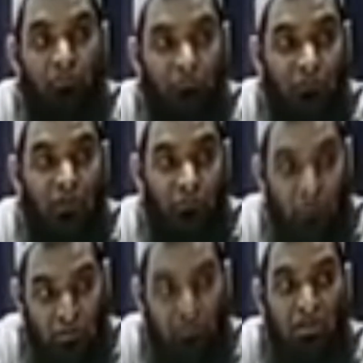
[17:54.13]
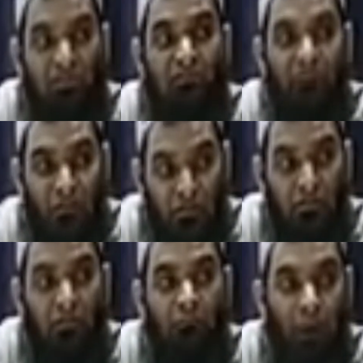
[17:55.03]
Crucified him in the sense of
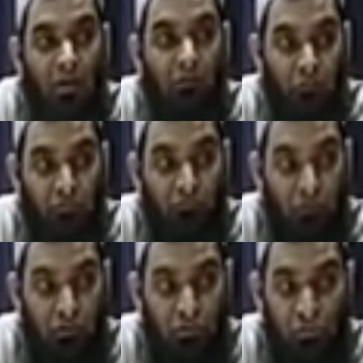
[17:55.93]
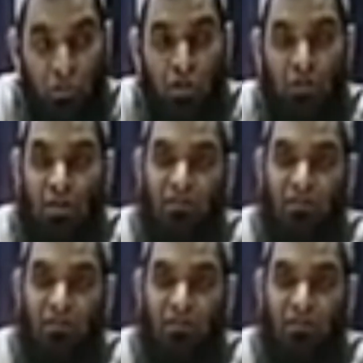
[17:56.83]
killing him by crucifixion.